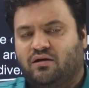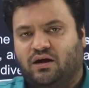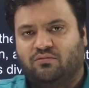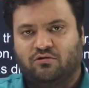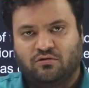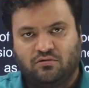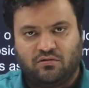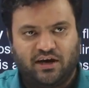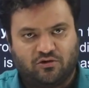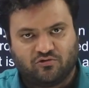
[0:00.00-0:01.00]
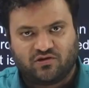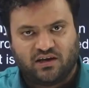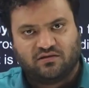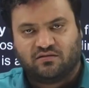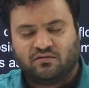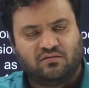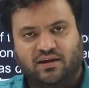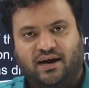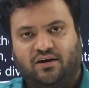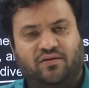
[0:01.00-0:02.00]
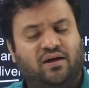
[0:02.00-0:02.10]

I would like to say in that way.